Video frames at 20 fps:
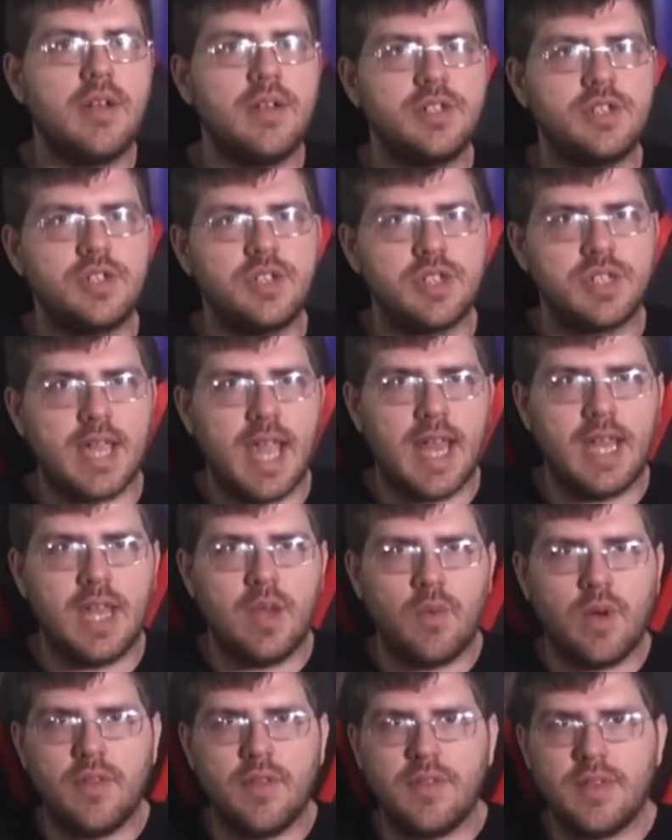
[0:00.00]
it's just any
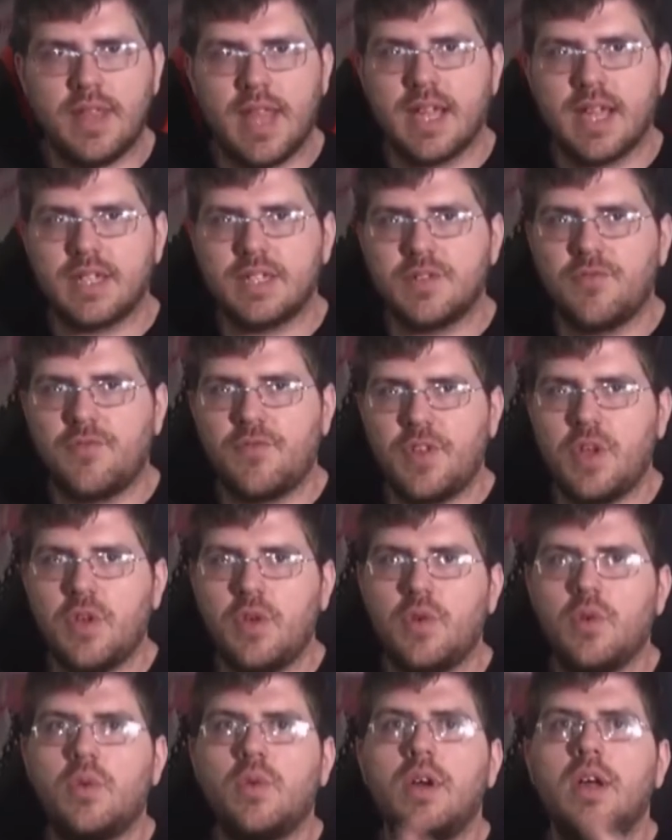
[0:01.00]
one of the next
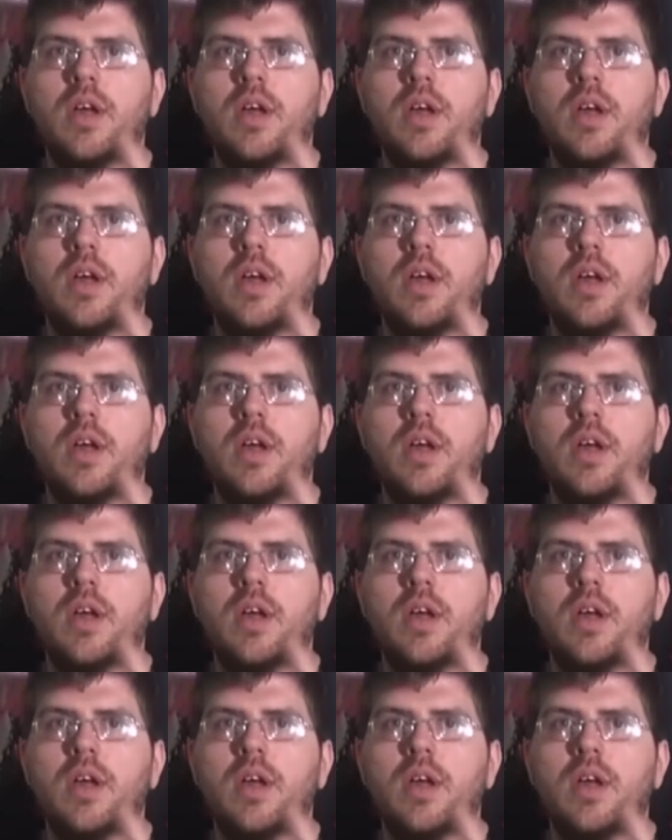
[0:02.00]
few